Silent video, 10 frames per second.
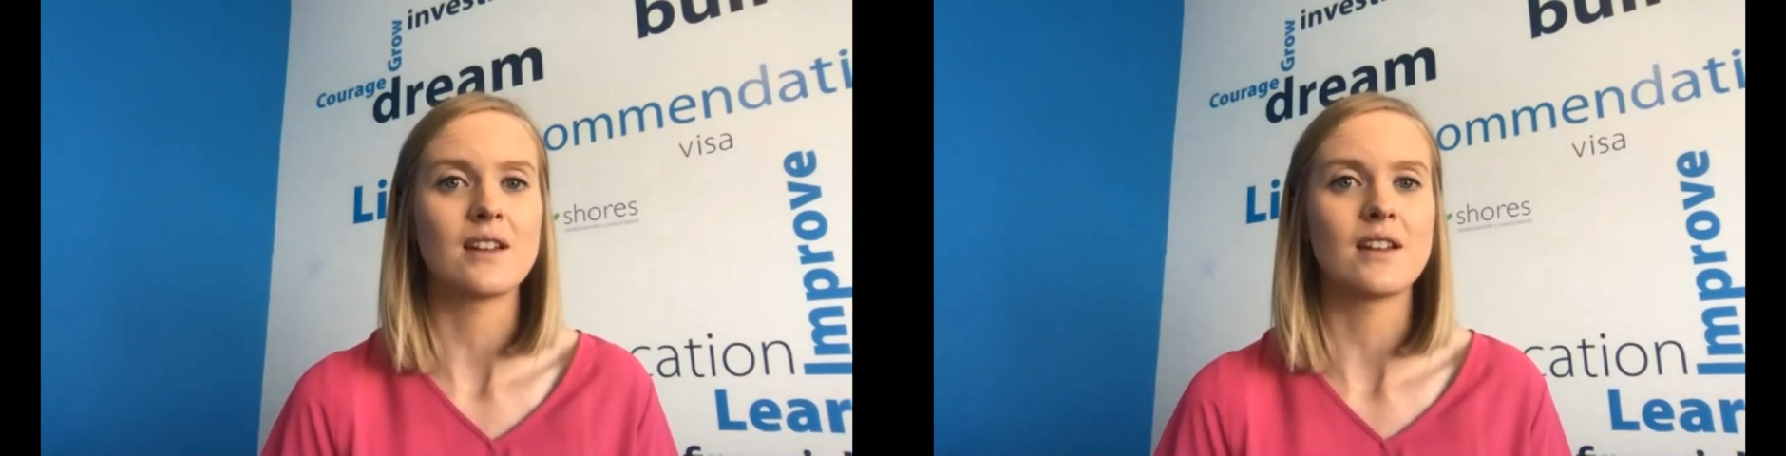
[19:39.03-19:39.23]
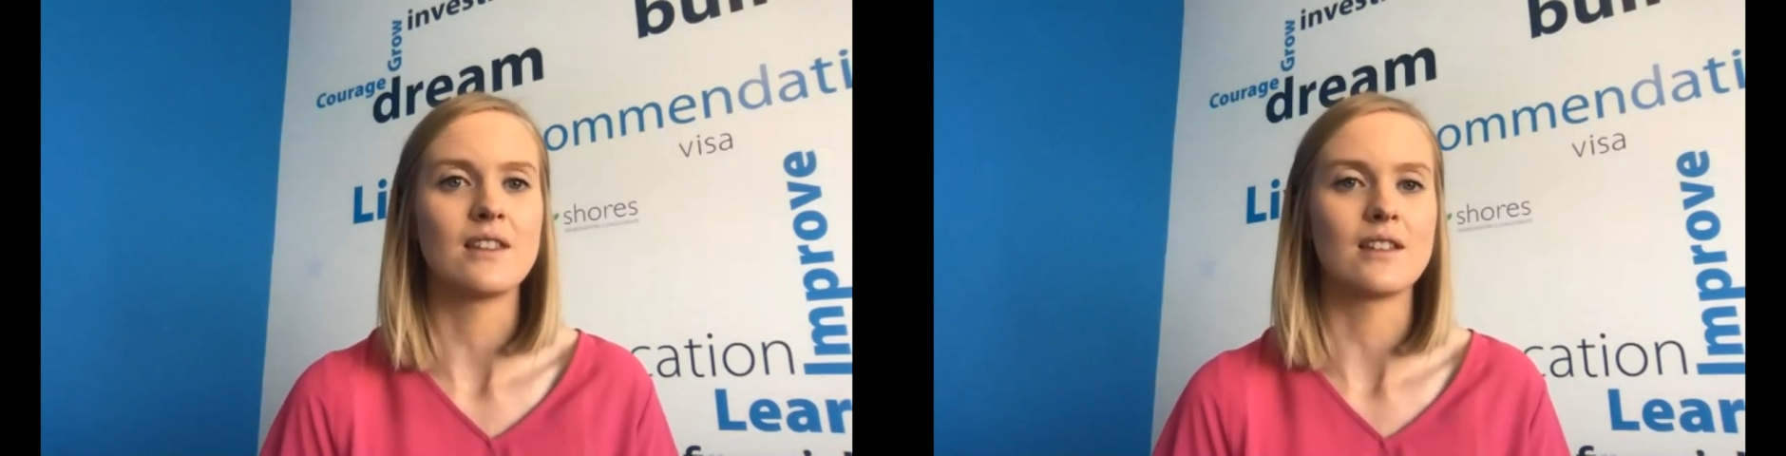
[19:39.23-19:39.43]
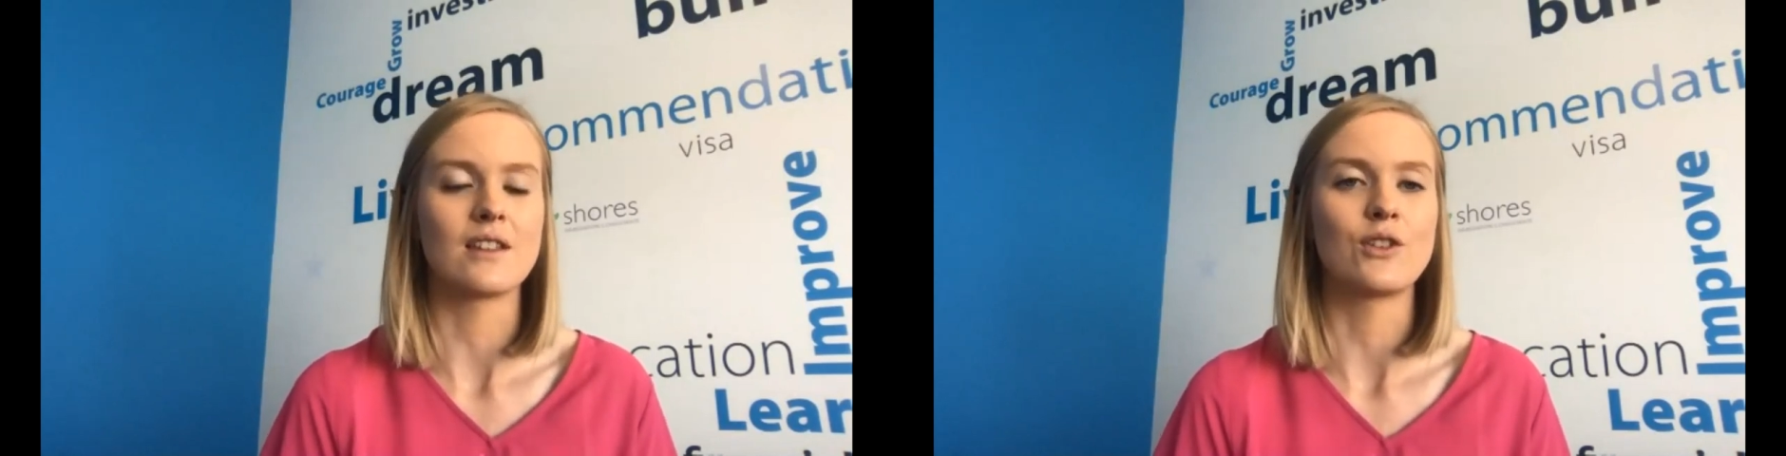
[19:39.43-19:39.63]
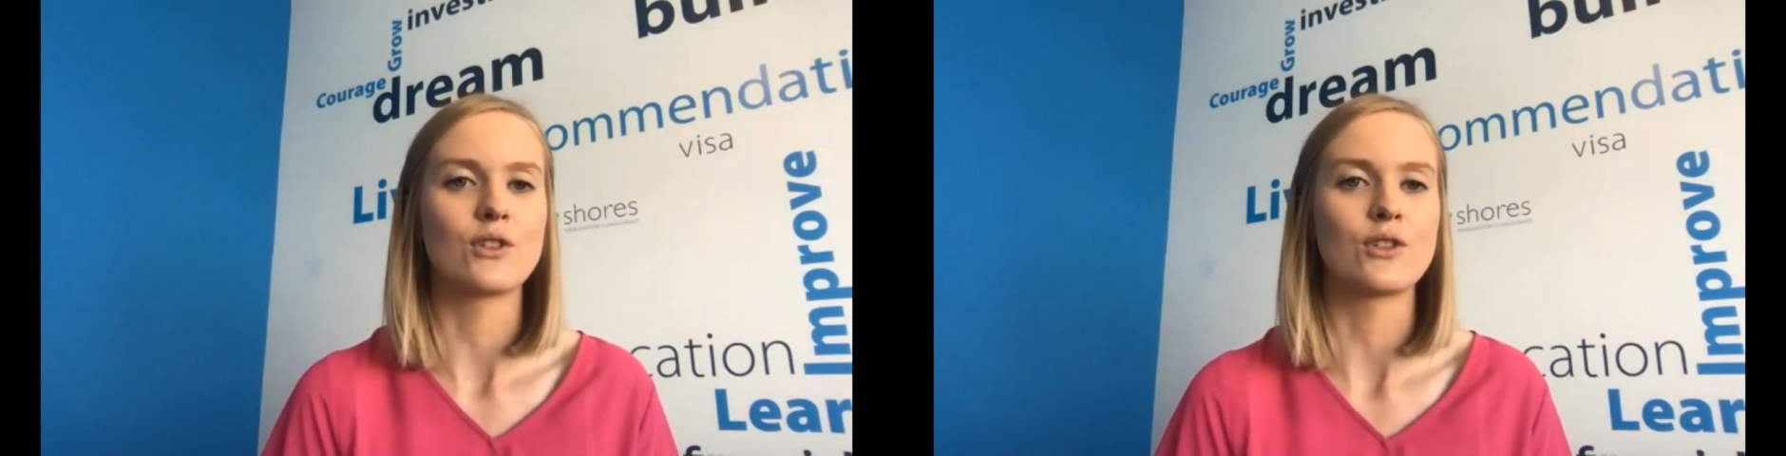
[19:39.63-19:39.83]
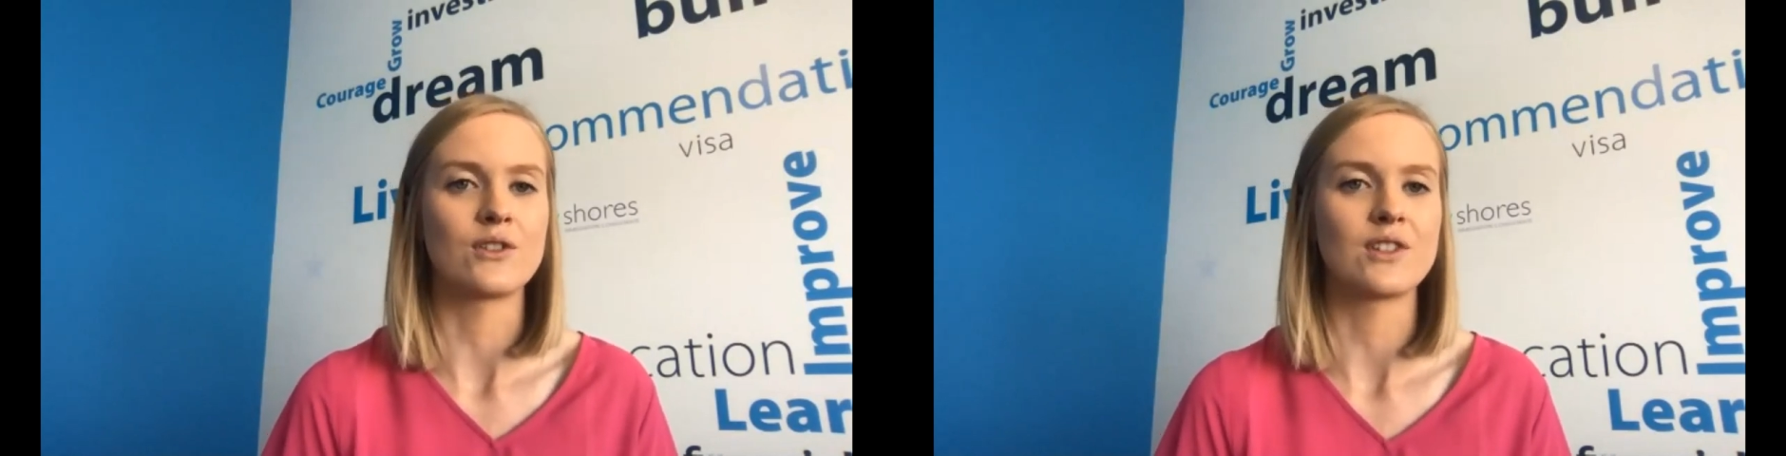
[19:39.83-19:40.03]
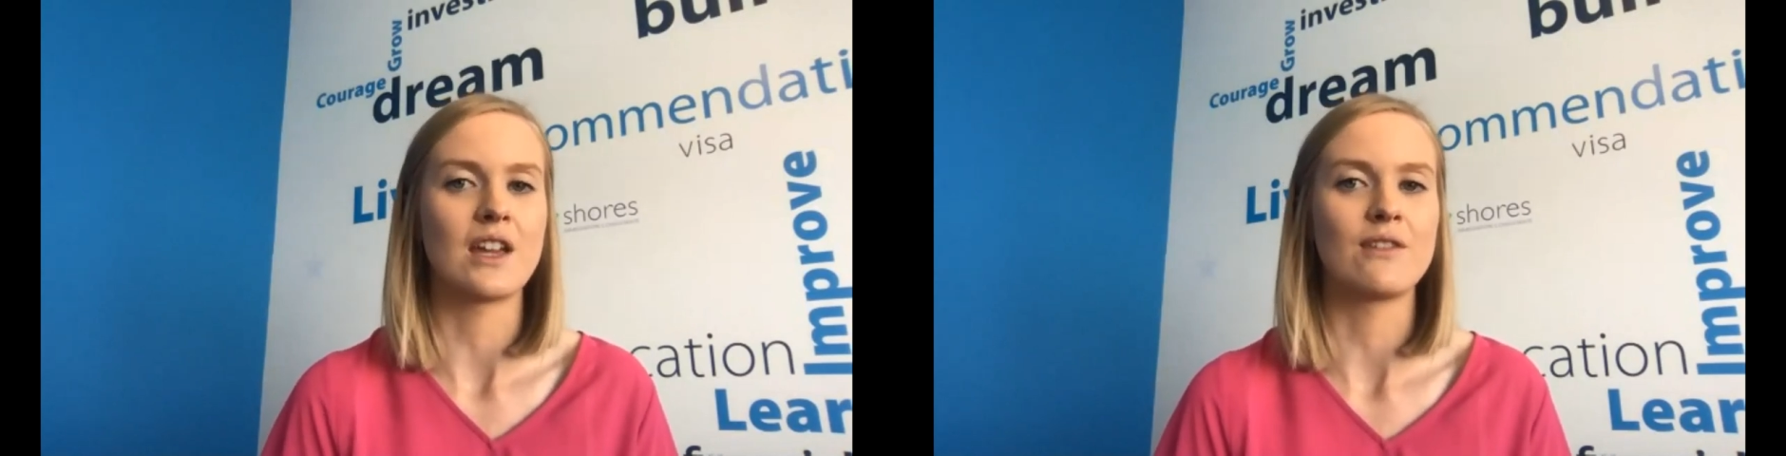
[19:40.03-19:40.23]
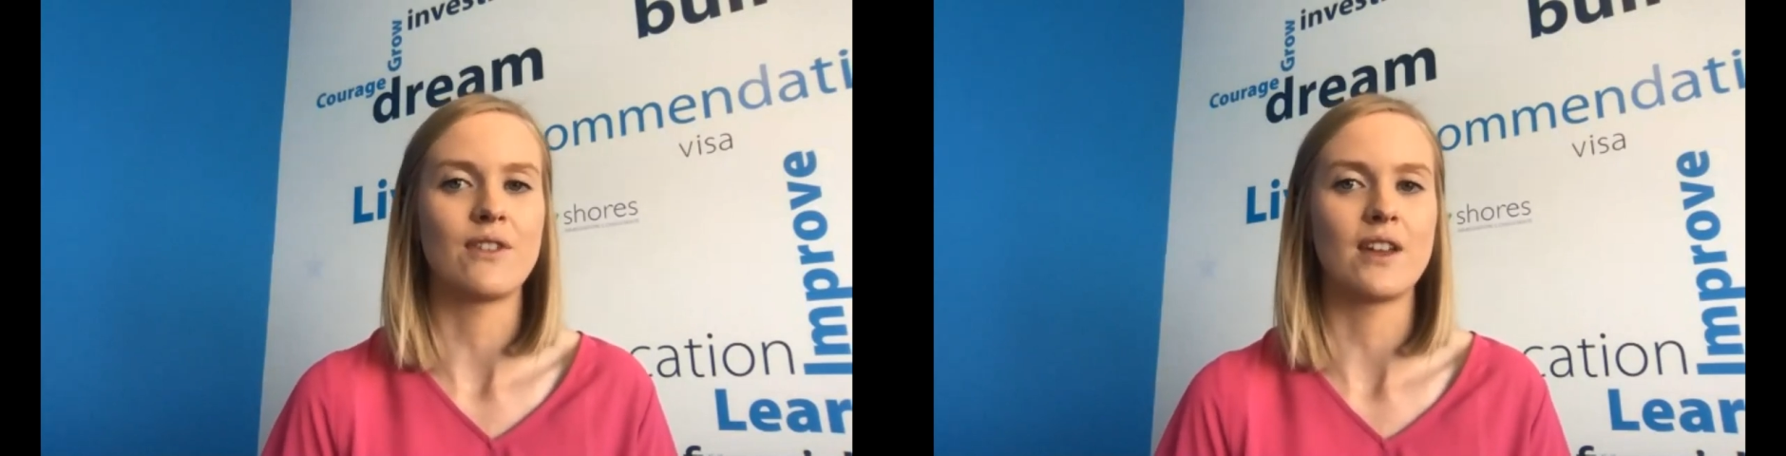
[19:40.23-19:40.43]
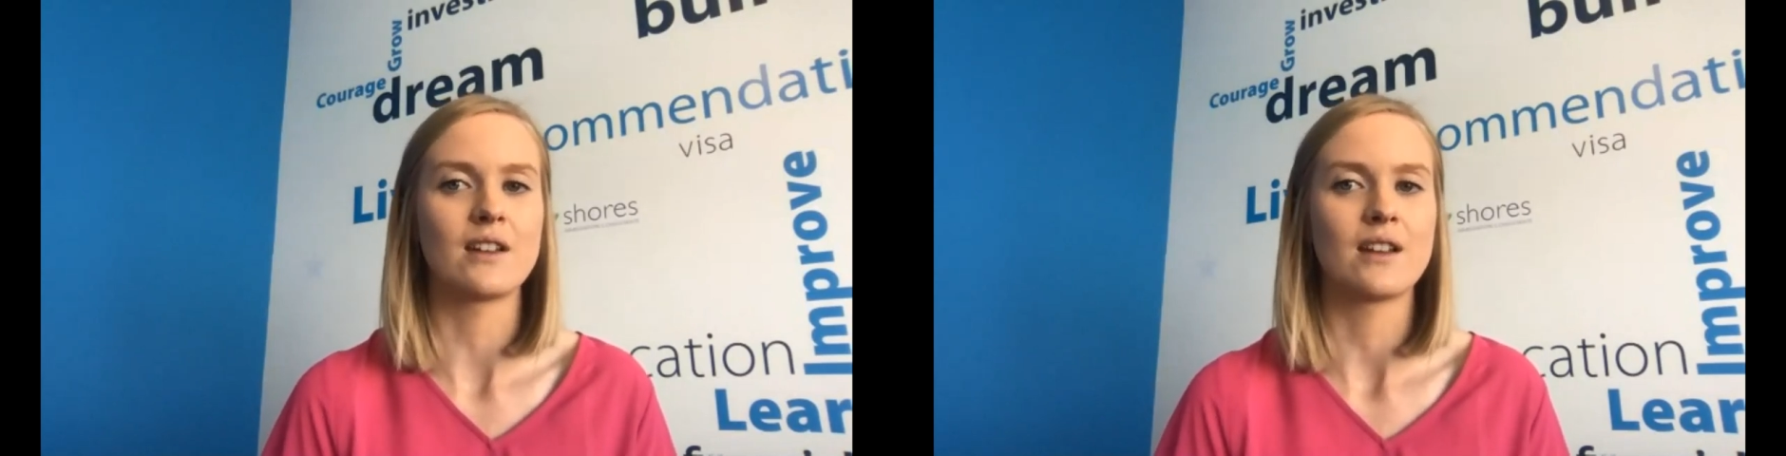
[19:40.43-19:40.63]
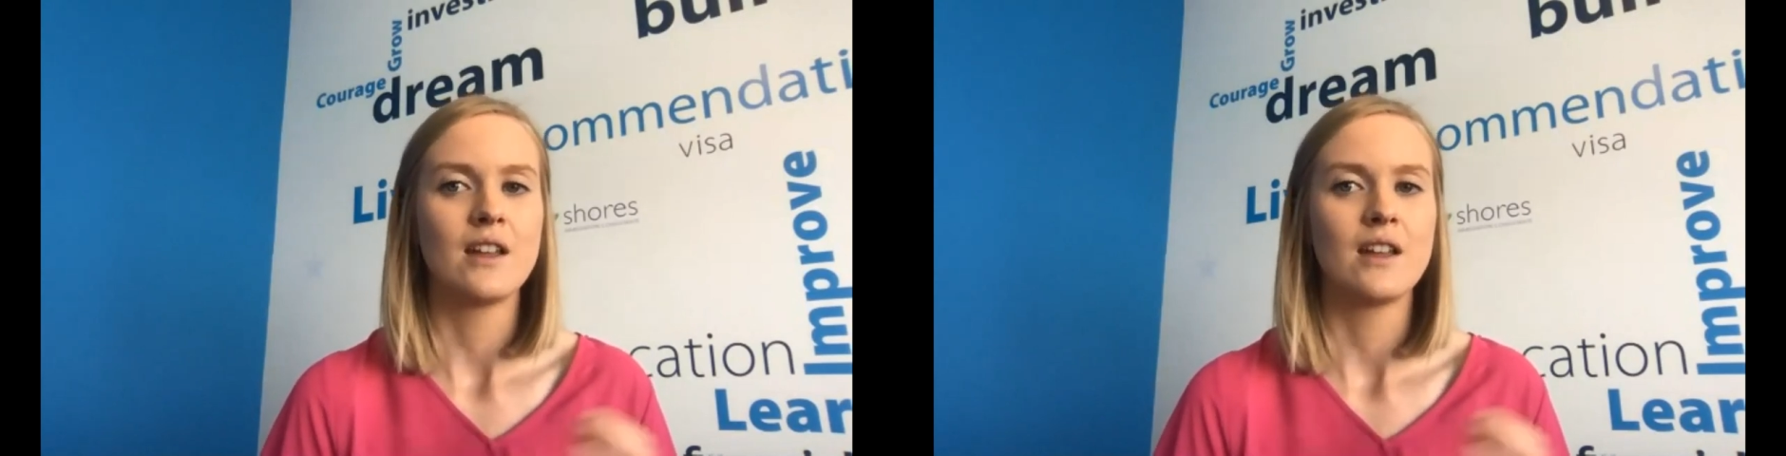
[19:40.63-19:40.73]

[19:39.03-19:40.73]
and that they're not going to have that